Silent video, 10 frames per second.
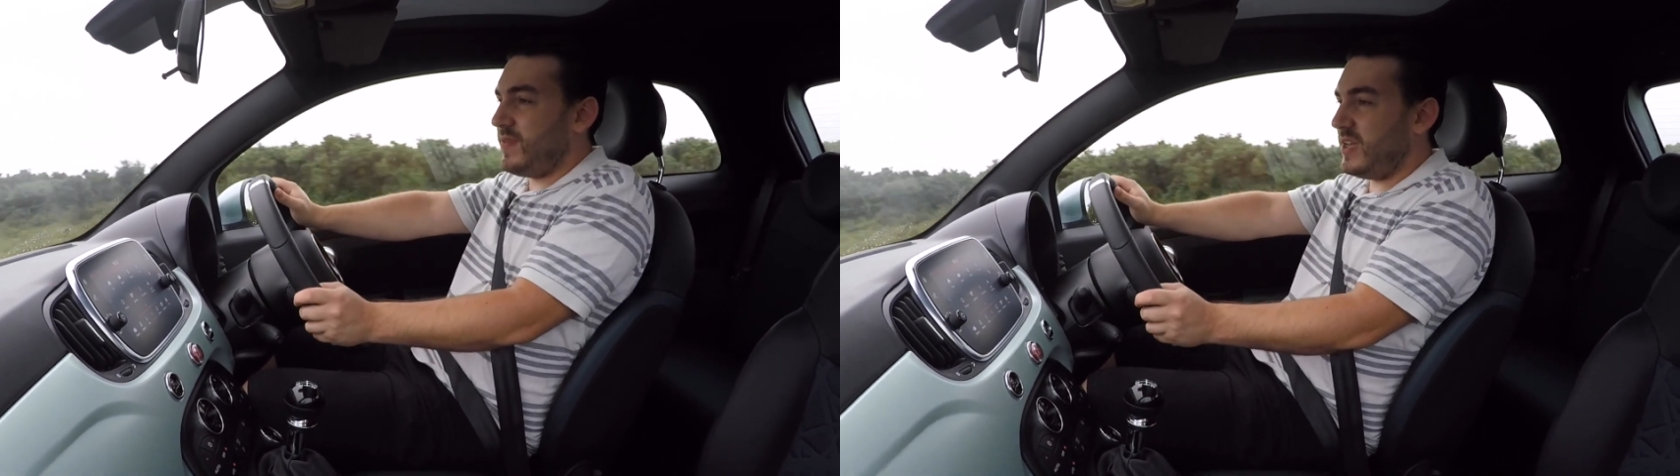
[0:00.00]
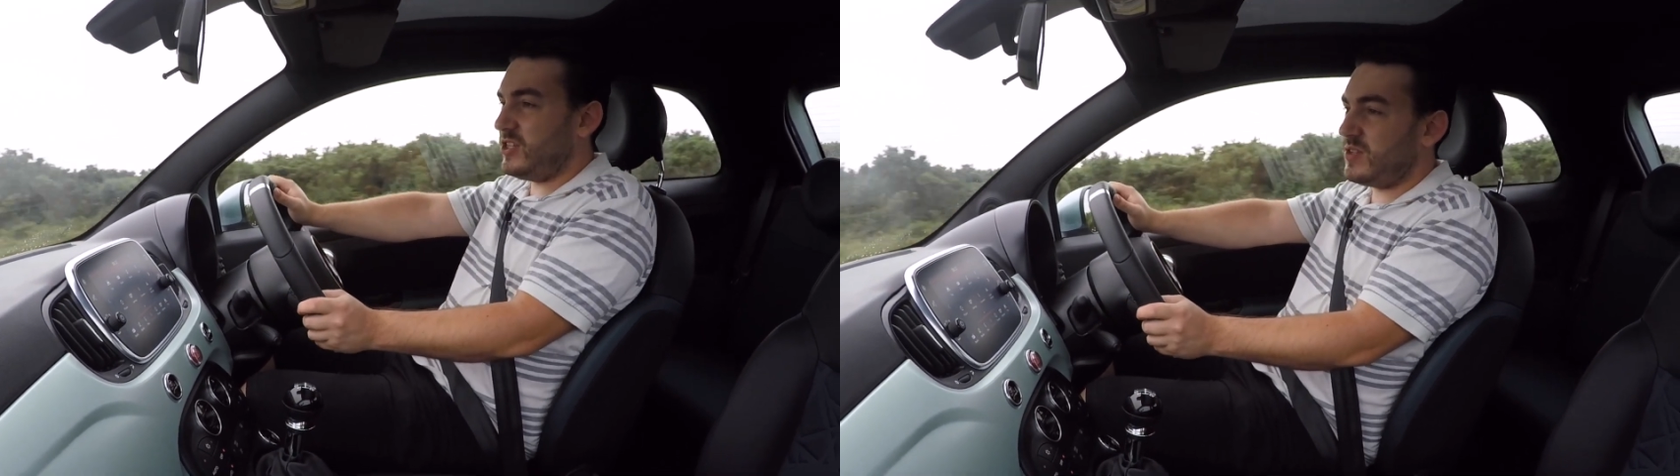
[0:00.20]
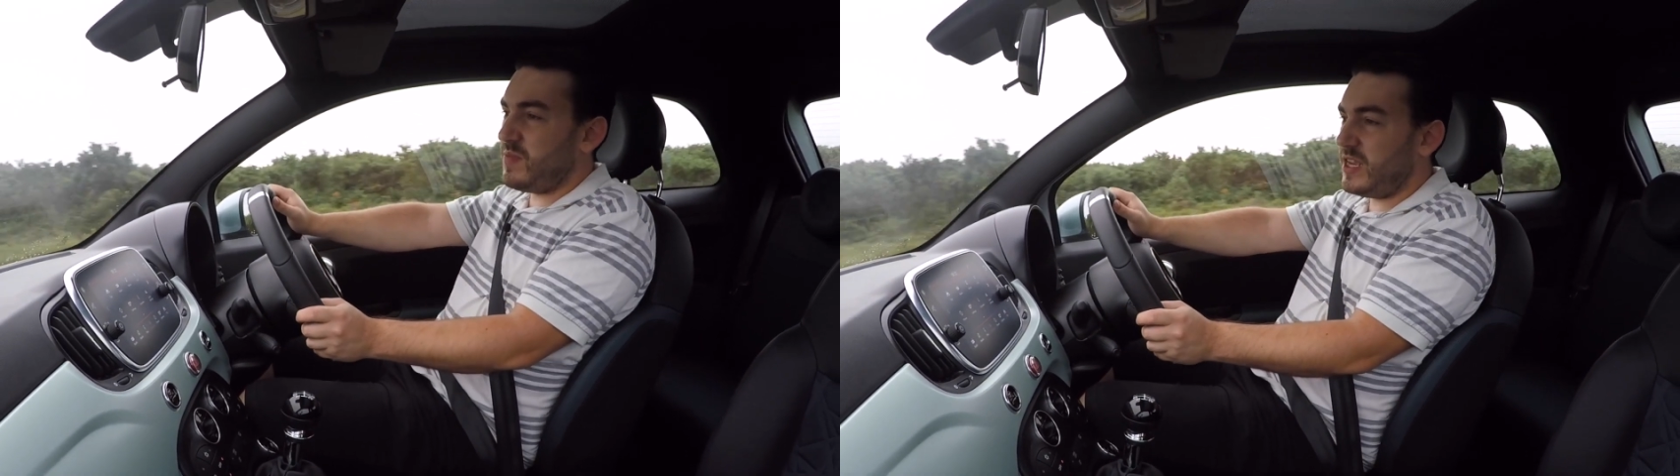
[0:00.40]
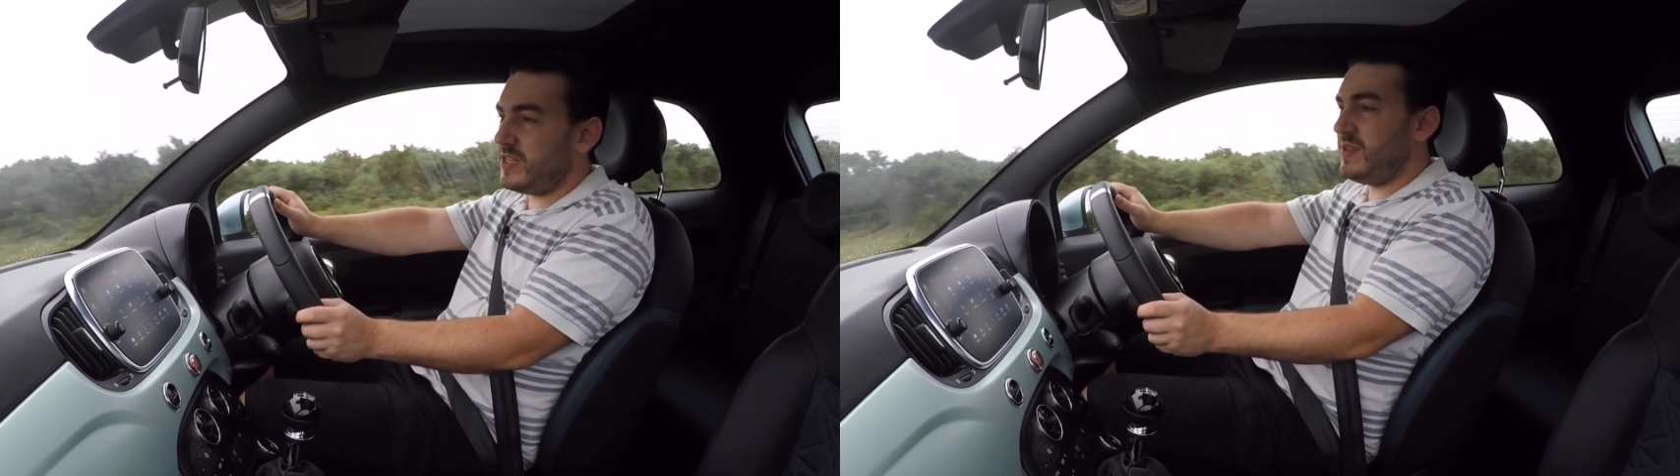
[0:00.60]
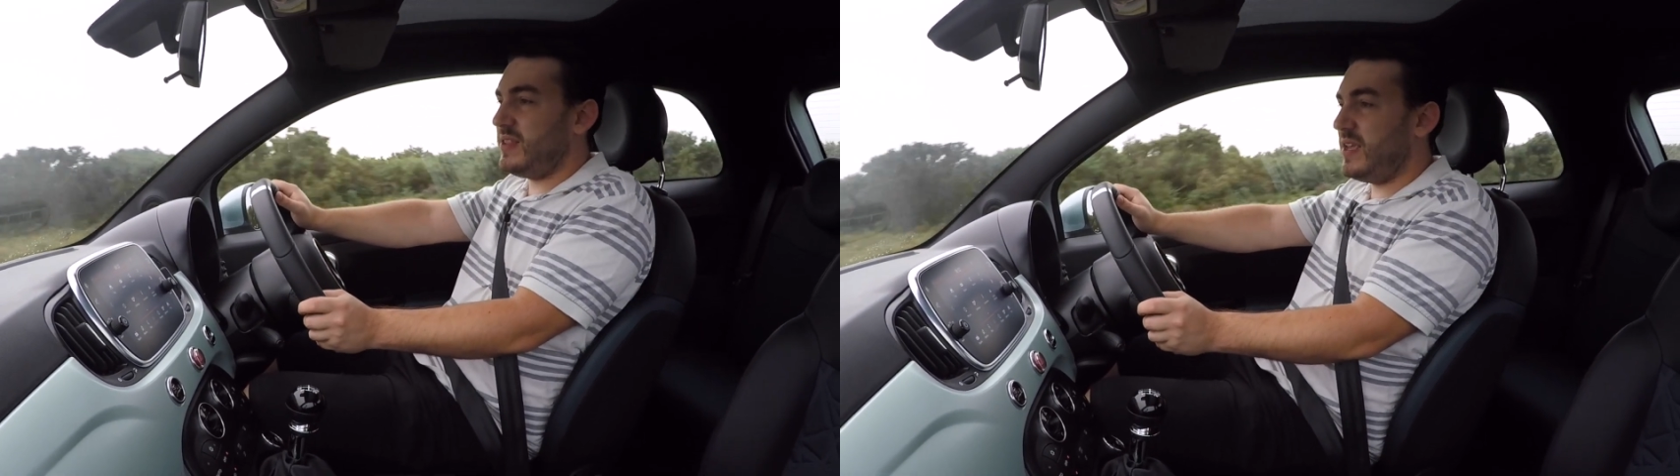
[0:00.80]
It just
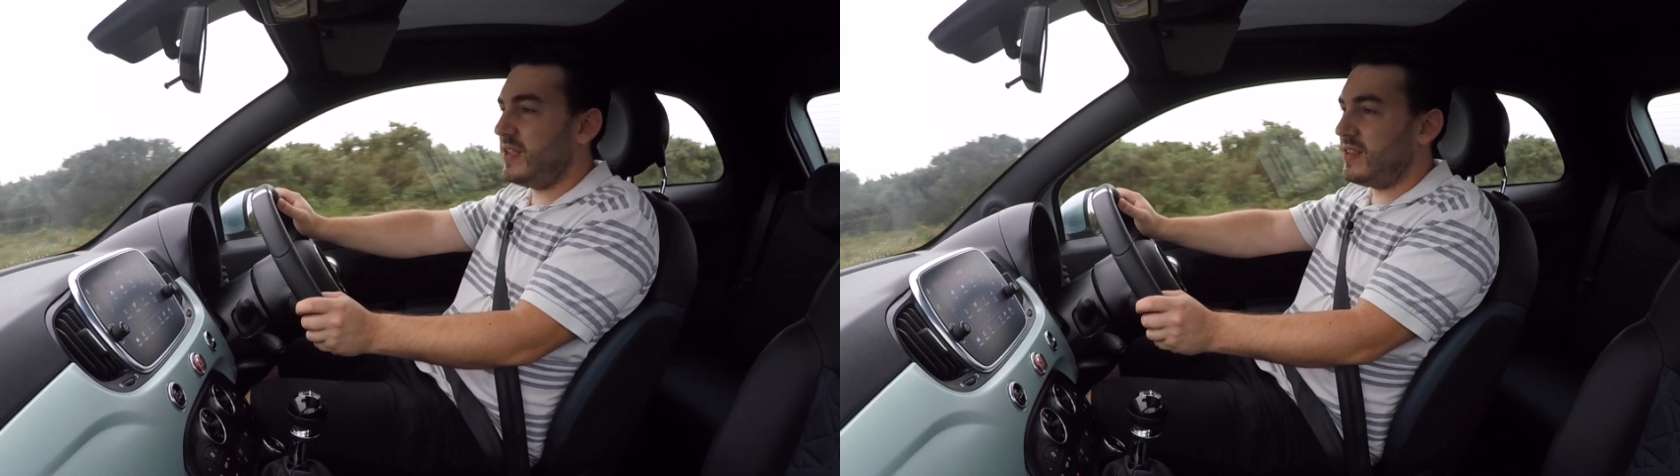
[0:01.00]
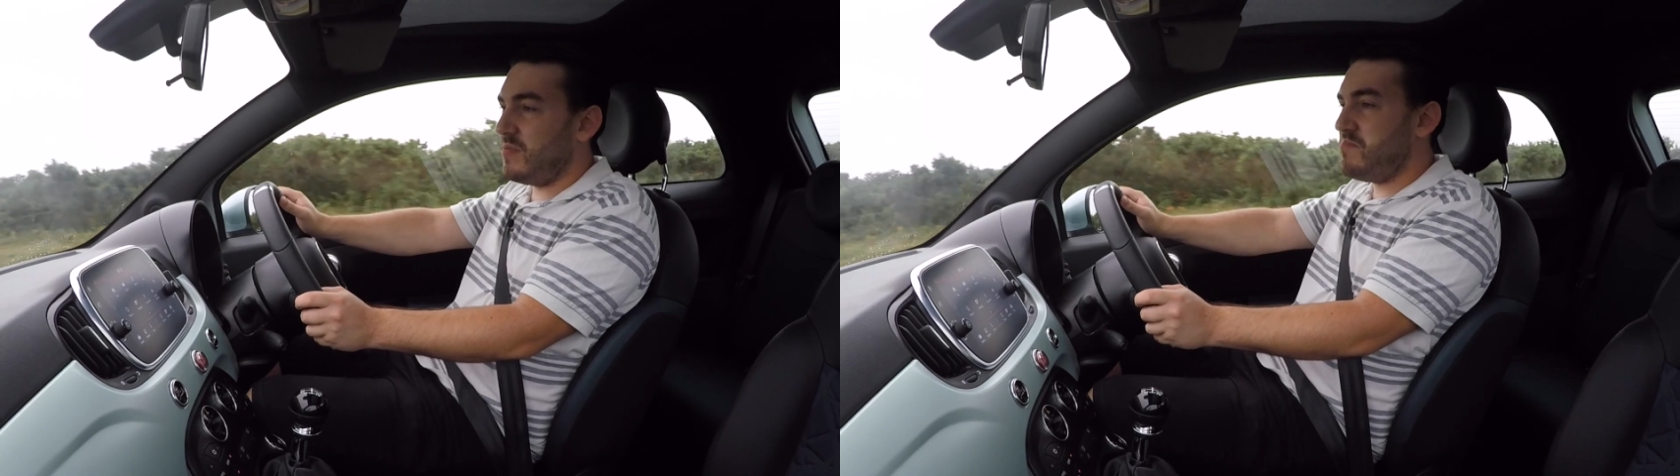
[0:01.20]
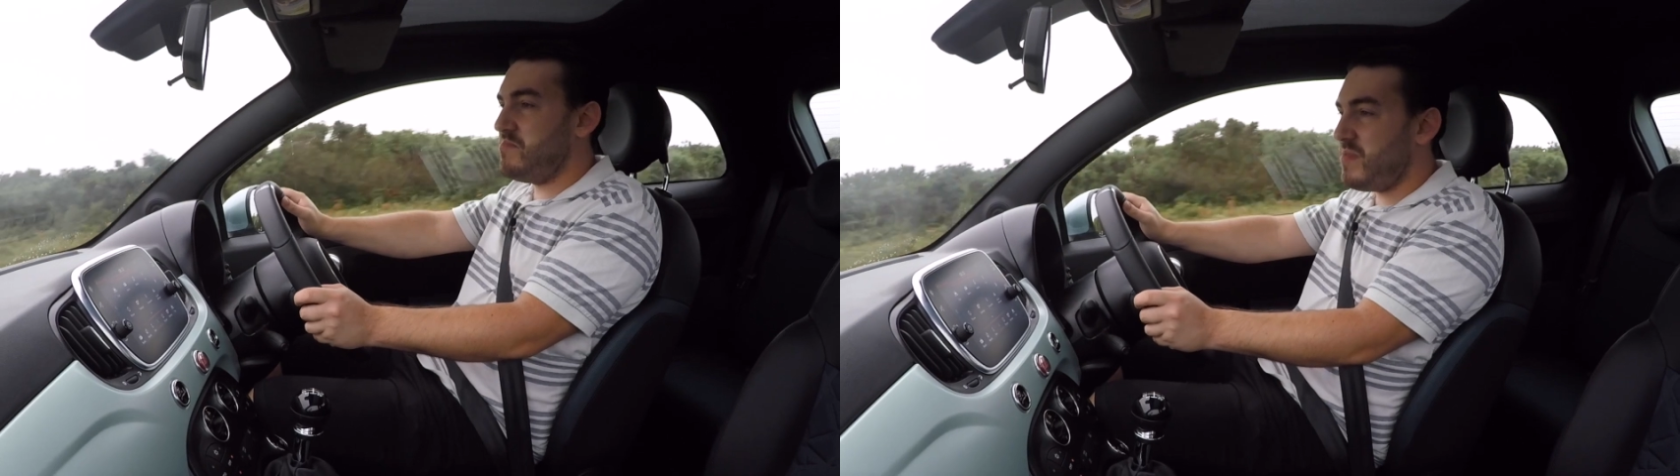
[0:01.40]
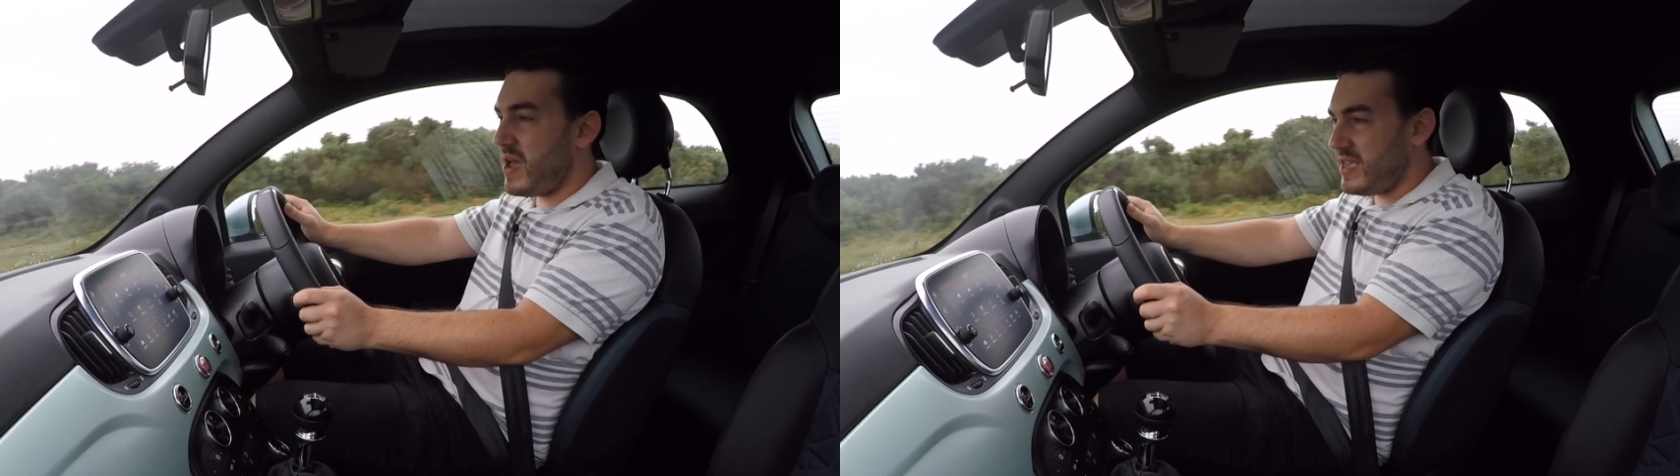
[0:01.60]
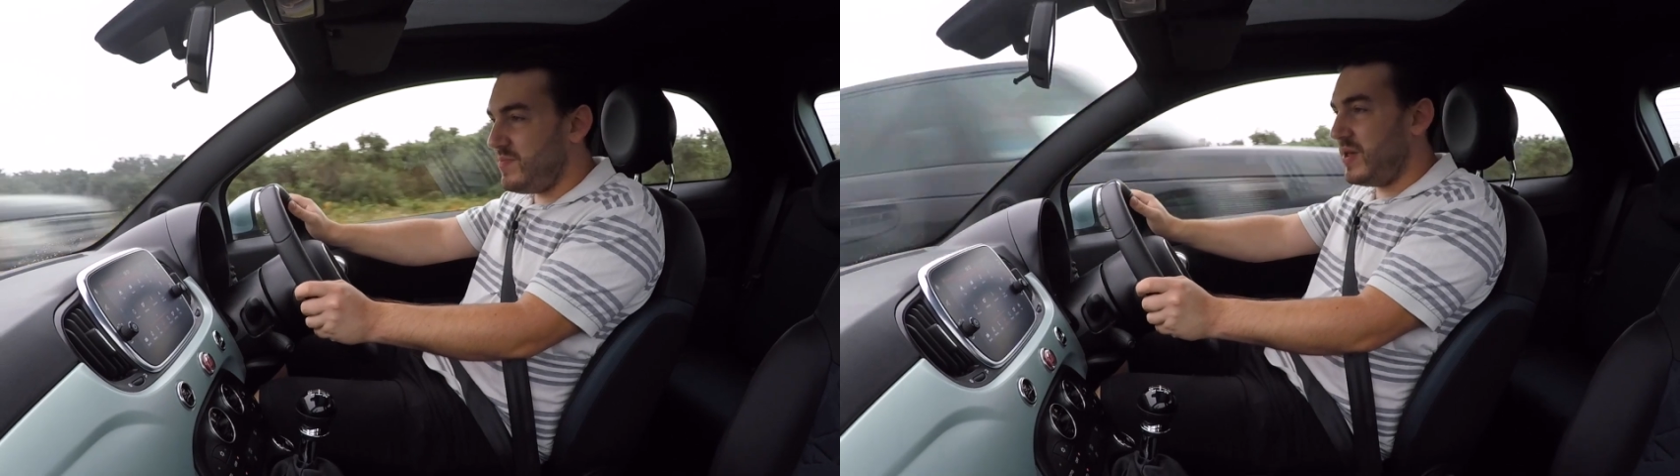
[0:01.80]
makes me think that
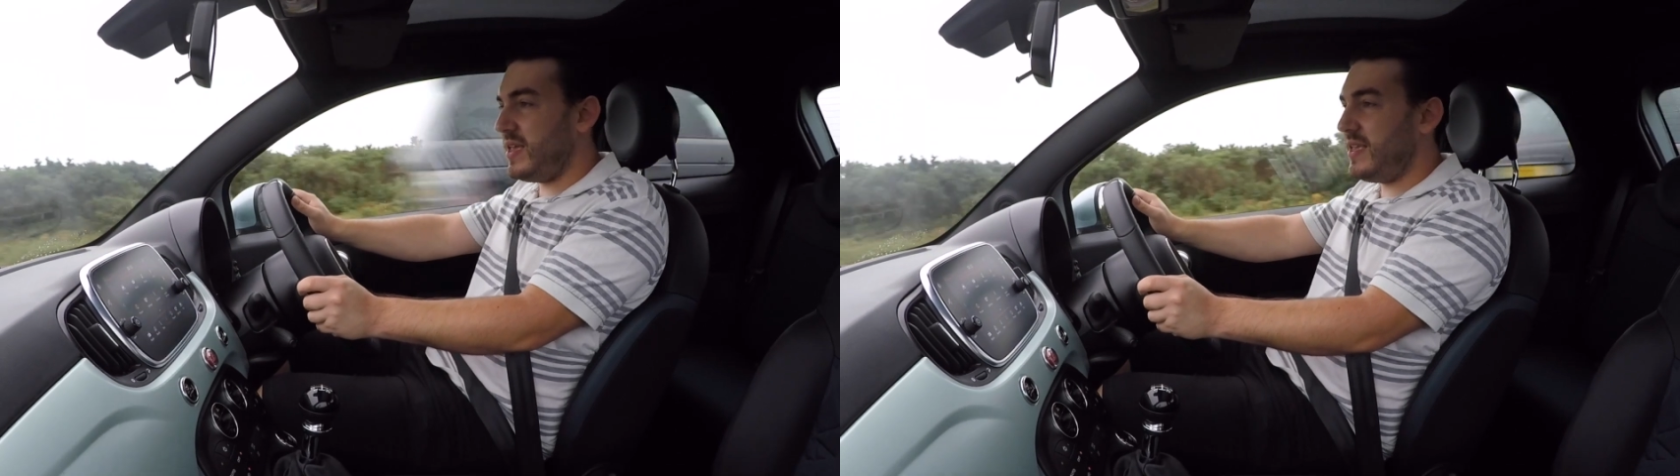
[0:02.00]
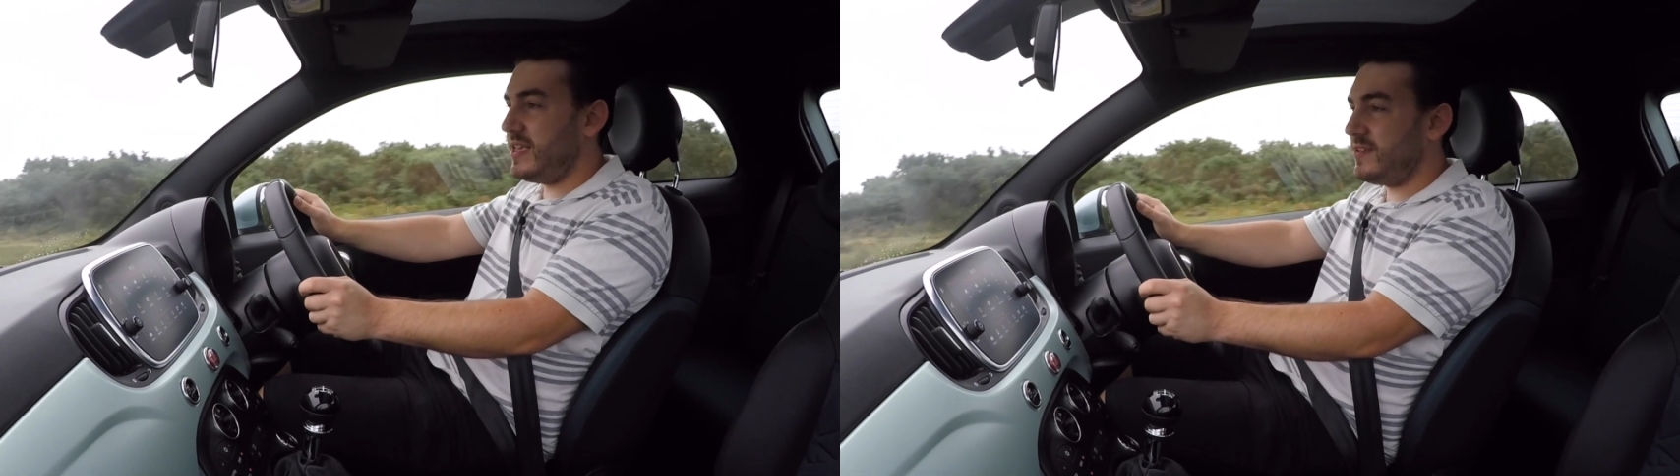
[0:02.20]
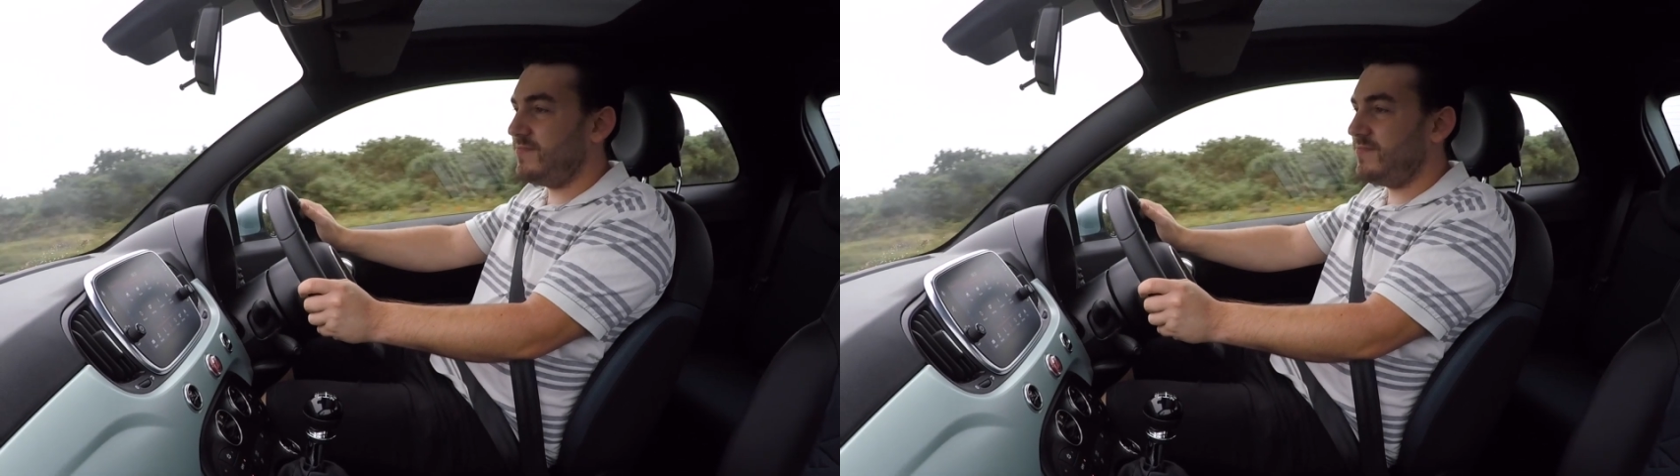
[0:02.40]
maybe